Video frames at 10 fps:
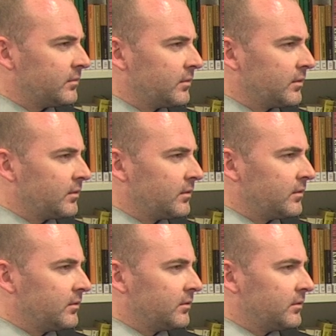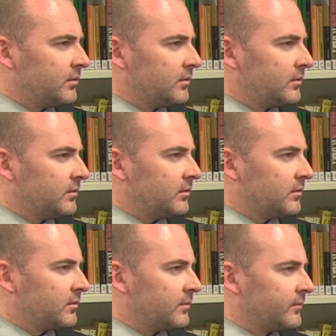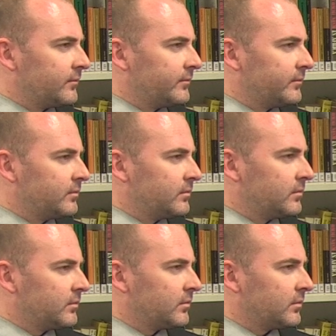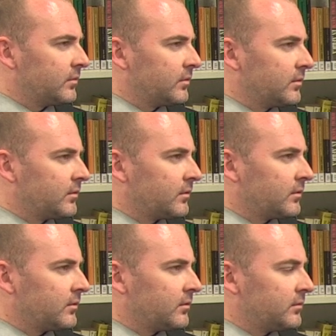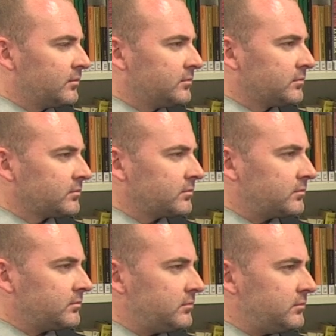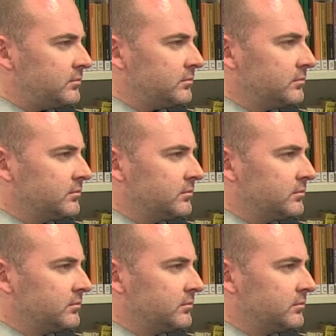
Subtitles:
[no speech]